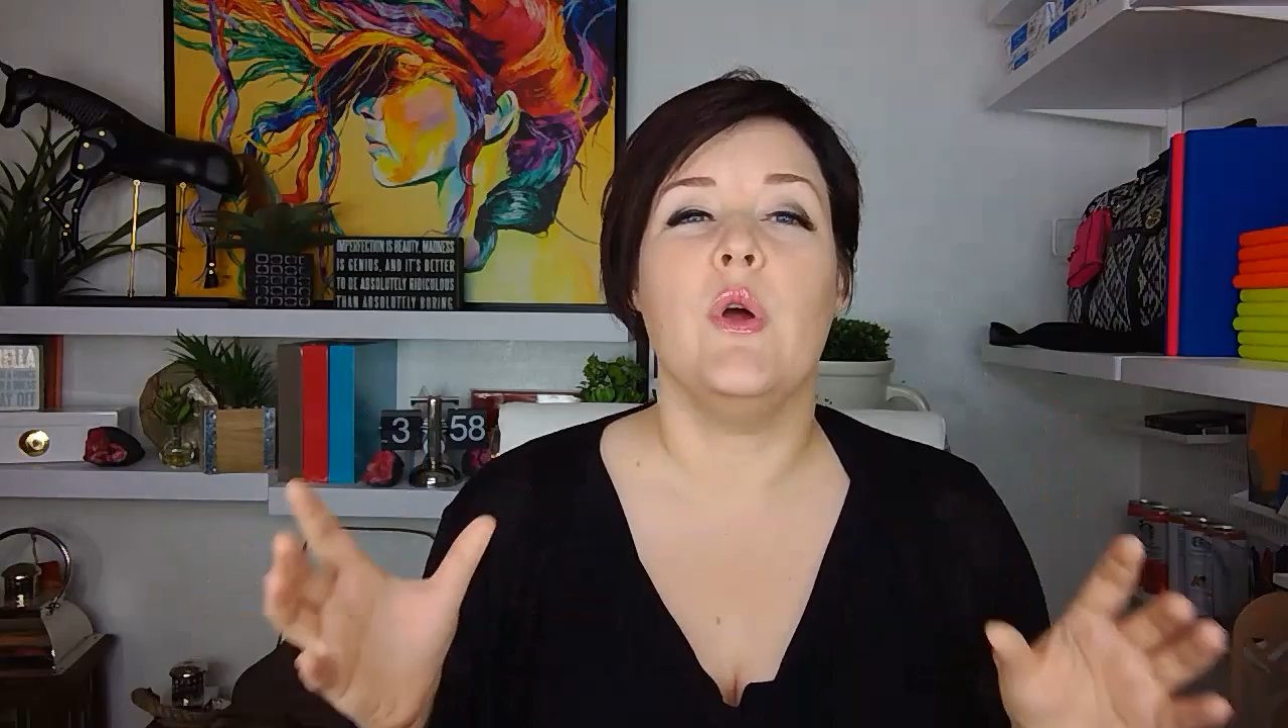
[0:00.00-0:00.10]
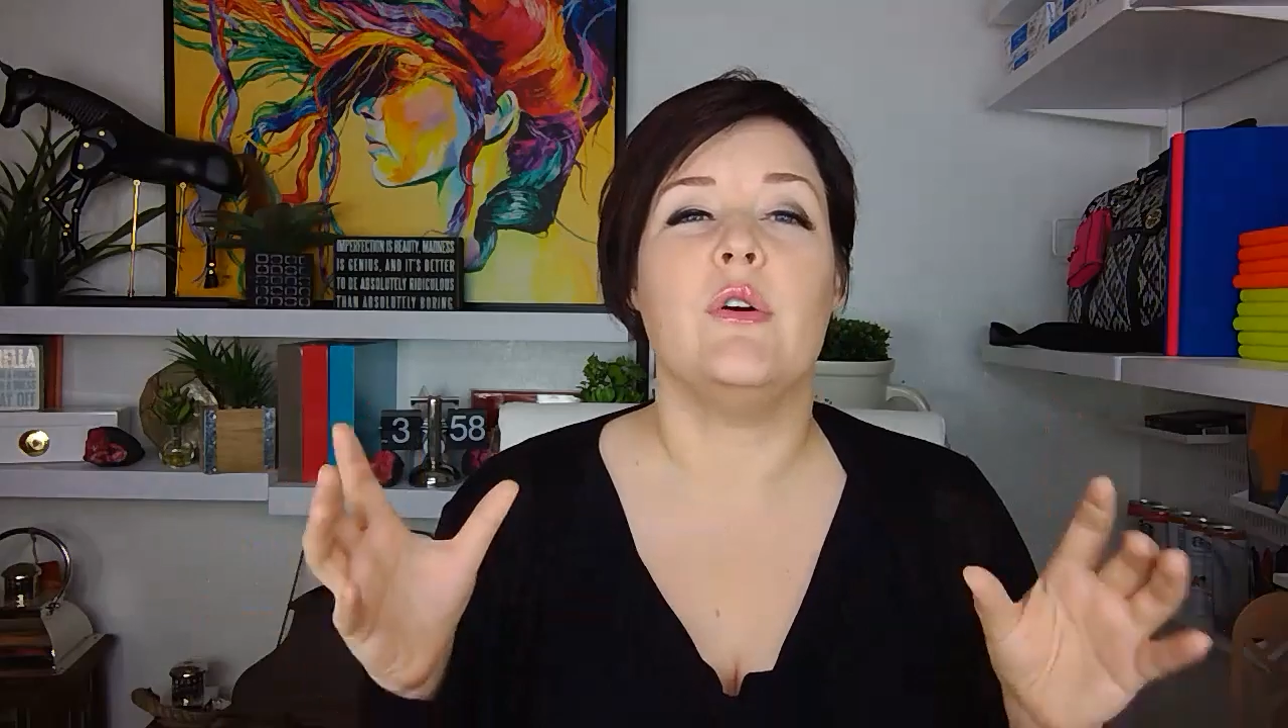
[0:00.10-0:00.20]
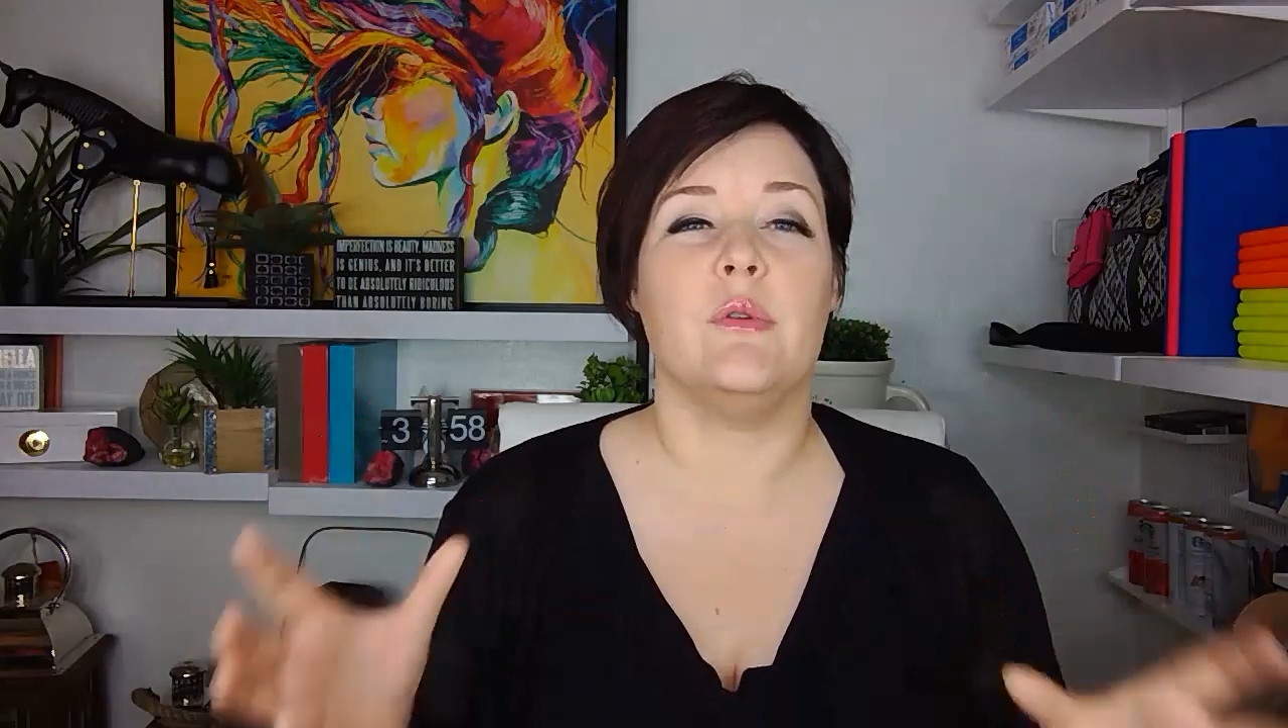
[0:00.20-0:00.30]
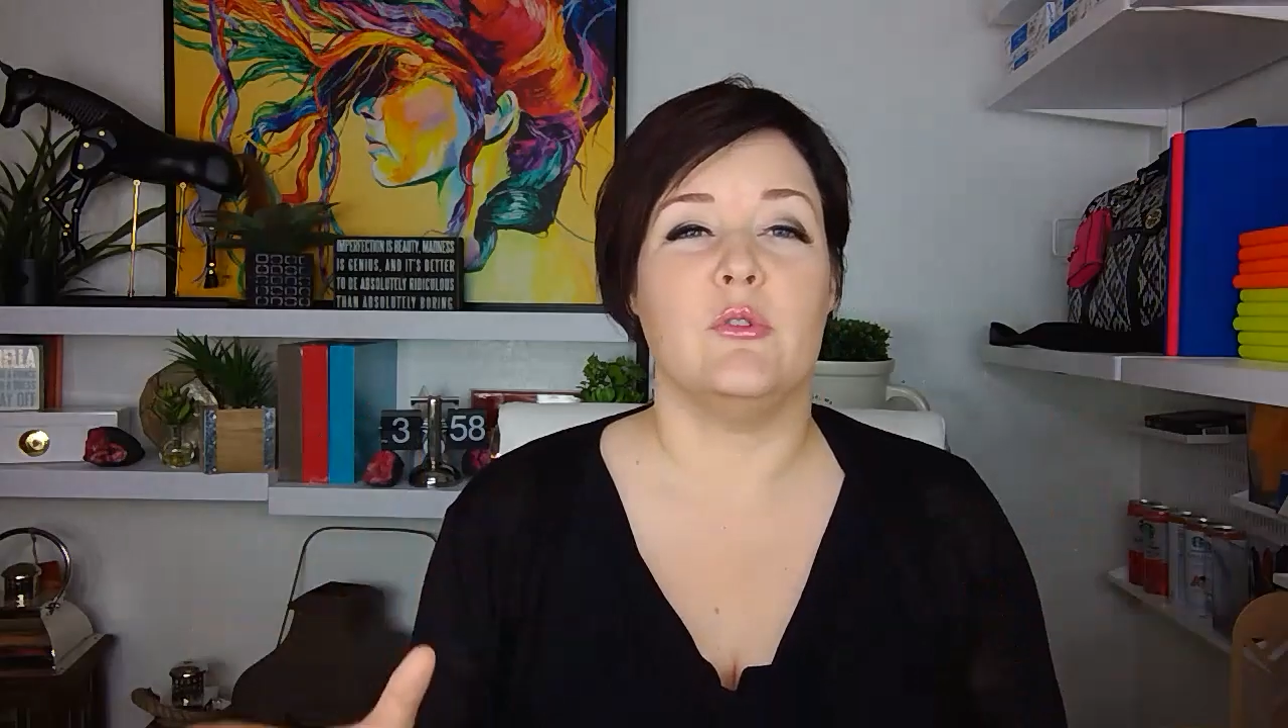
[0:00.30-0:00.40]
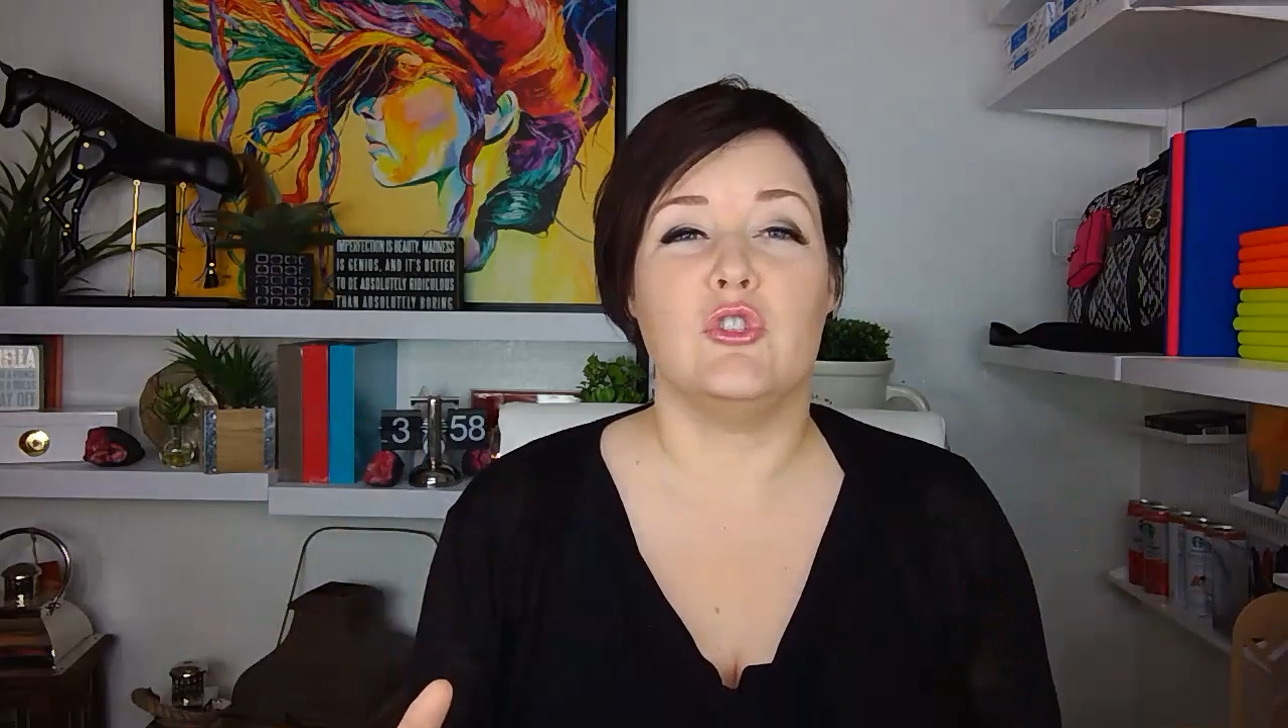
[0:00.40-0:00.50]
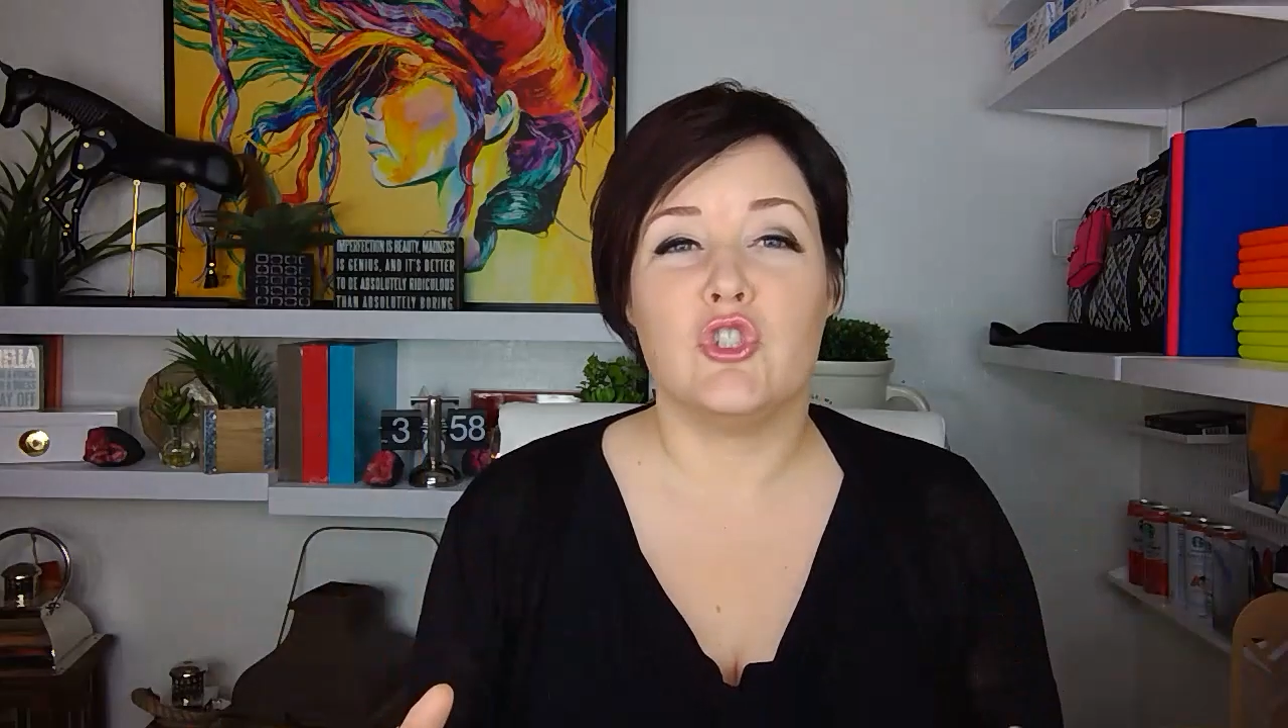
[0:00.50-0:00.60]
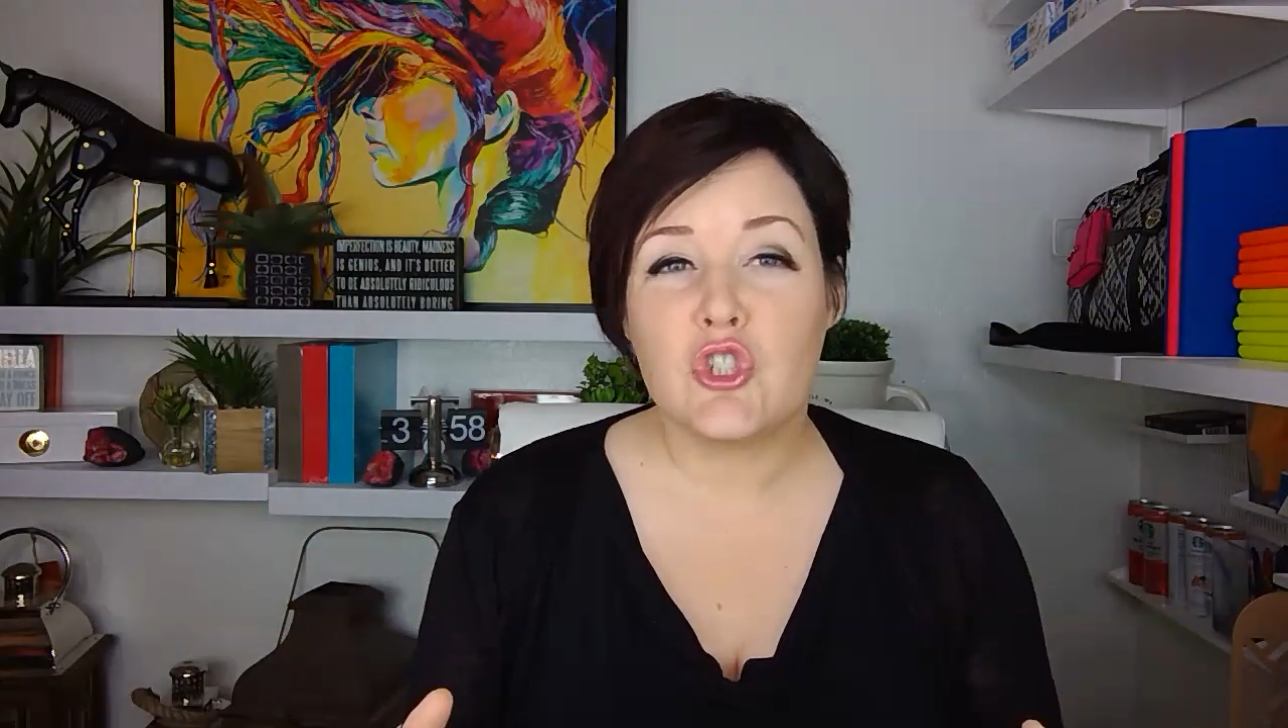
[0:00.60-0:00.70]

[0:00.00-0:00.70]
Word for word: will